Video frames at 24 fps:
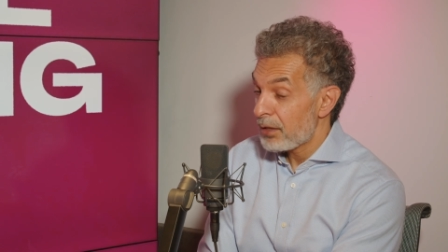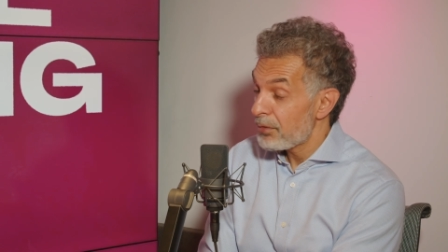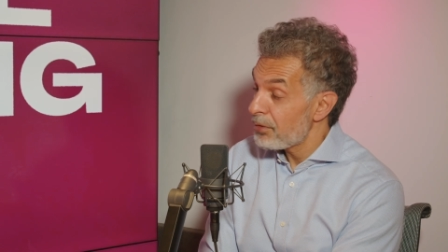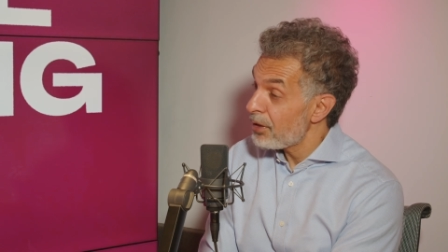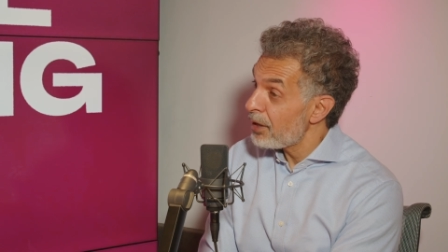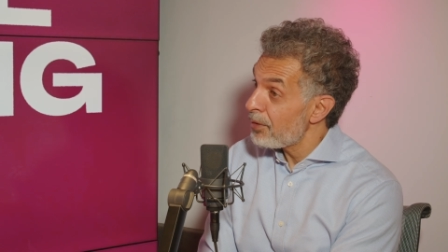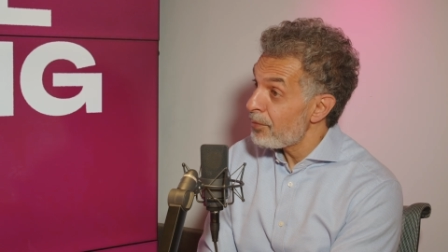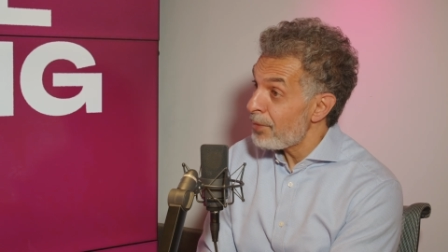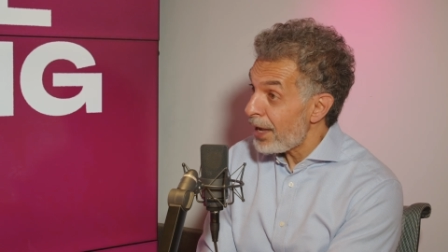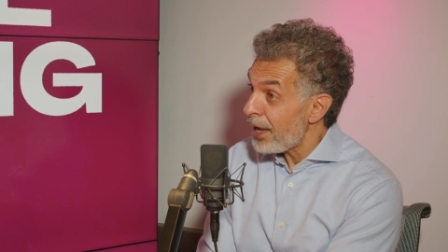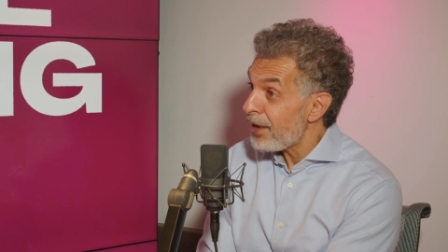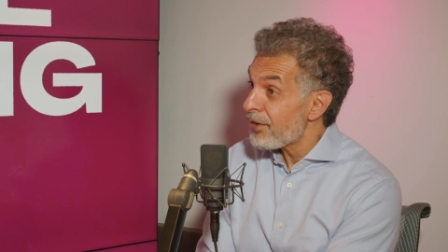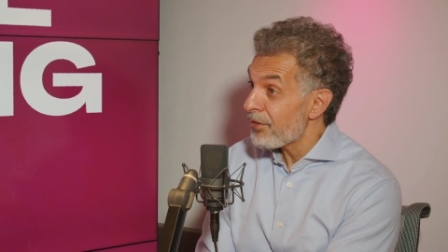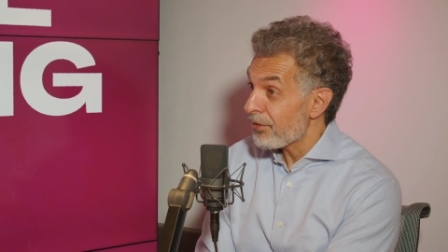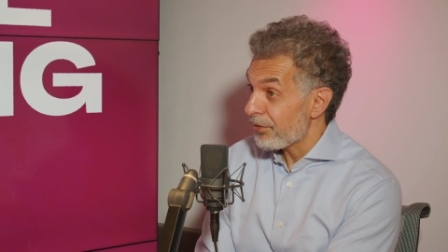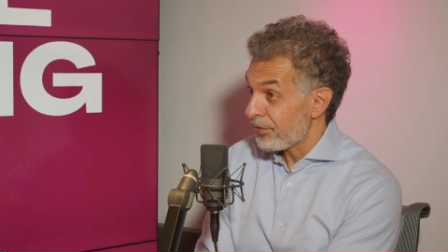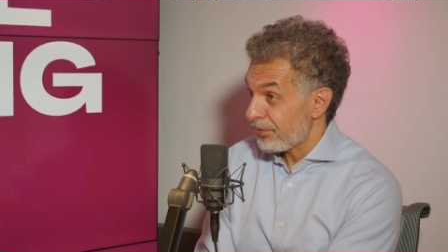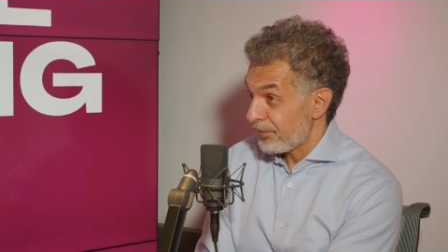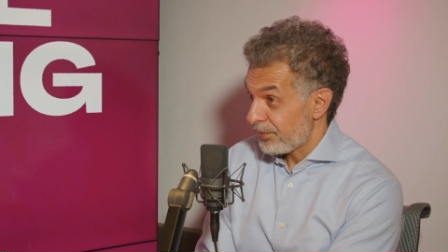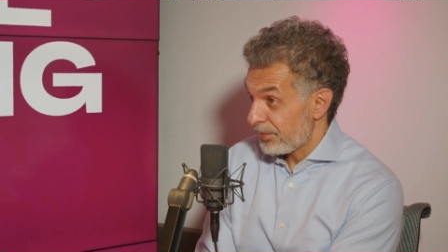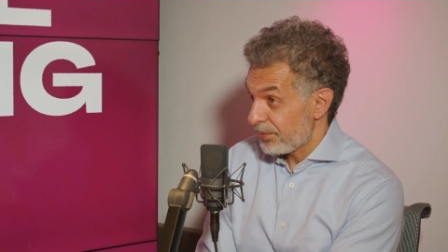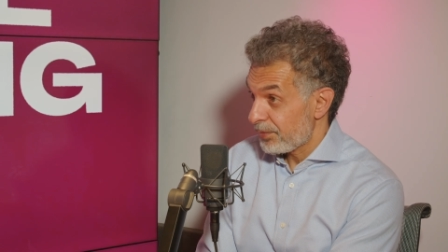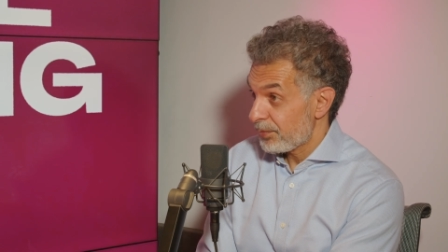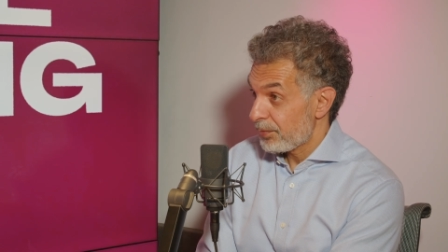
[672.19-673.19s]
And they may
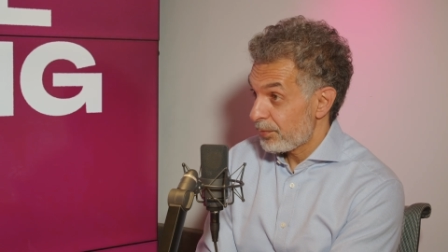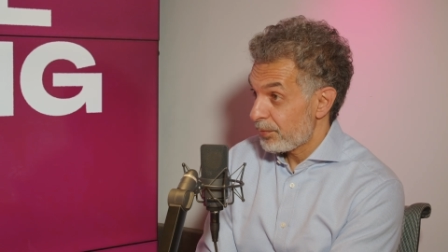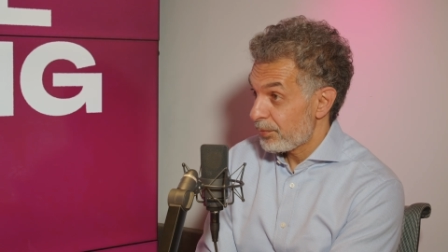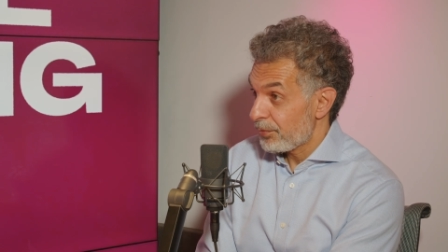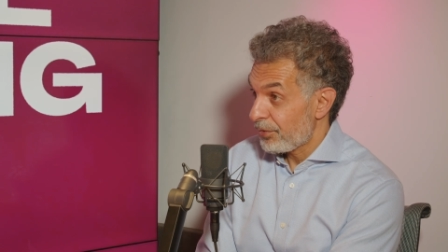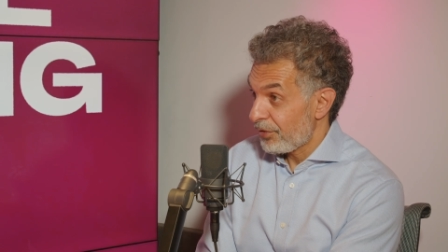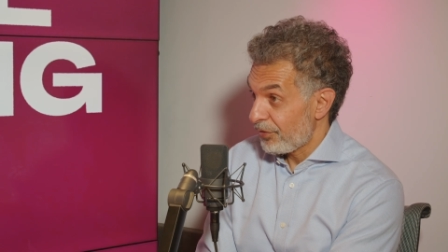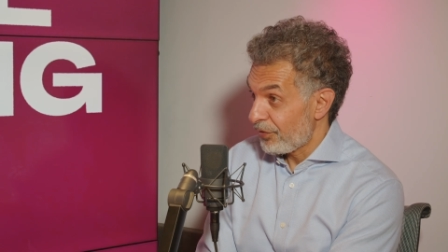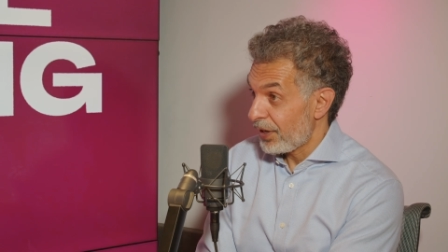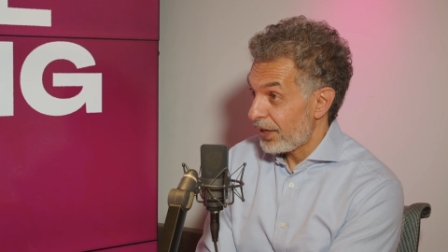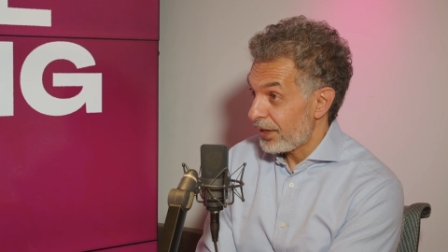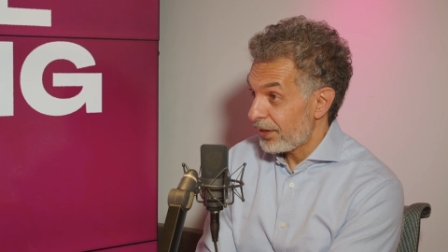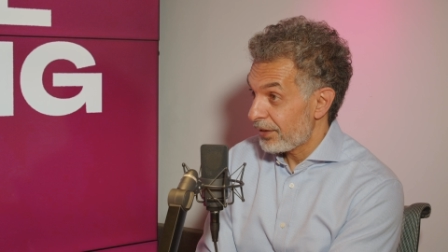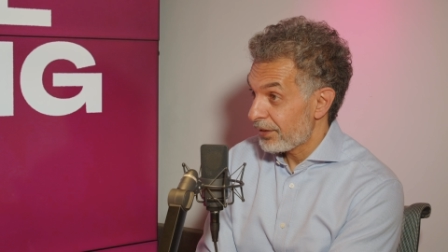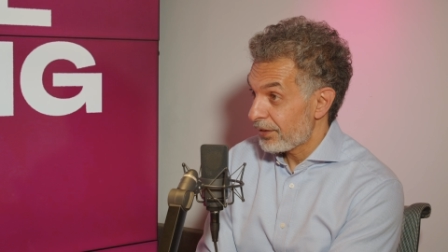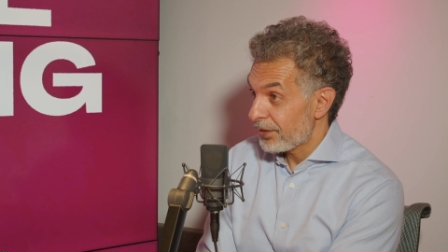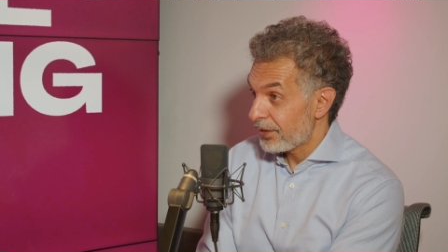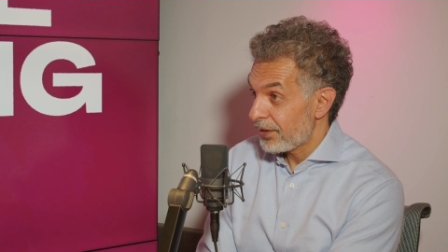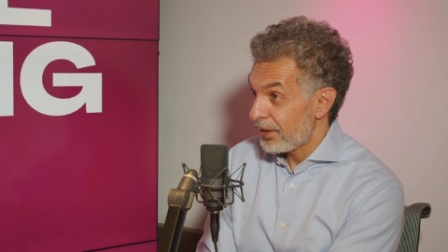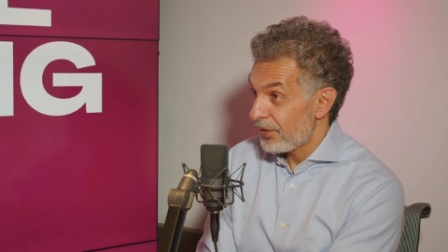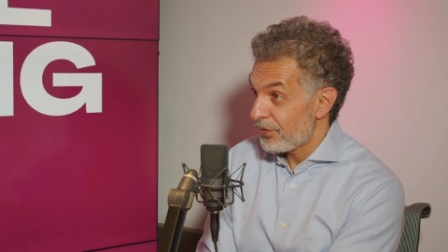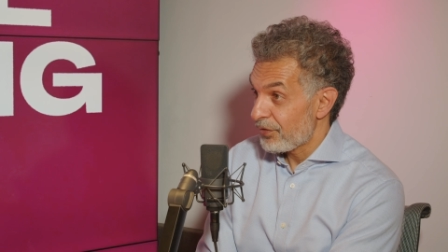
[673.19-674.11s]
have prevailed